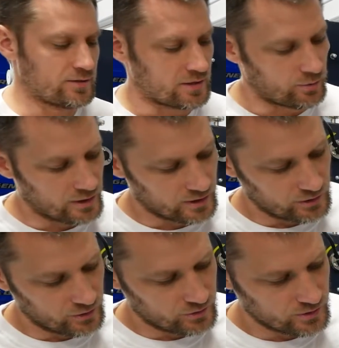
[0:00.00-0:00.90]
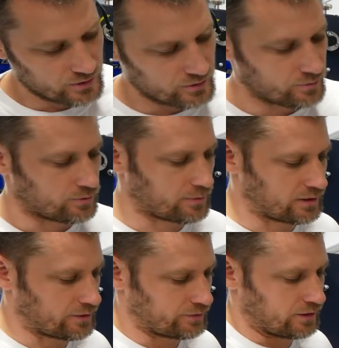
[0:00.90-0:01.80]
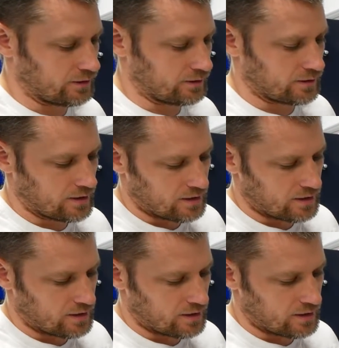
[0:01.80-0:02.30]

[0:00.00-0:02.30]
that way I can use this with my left hand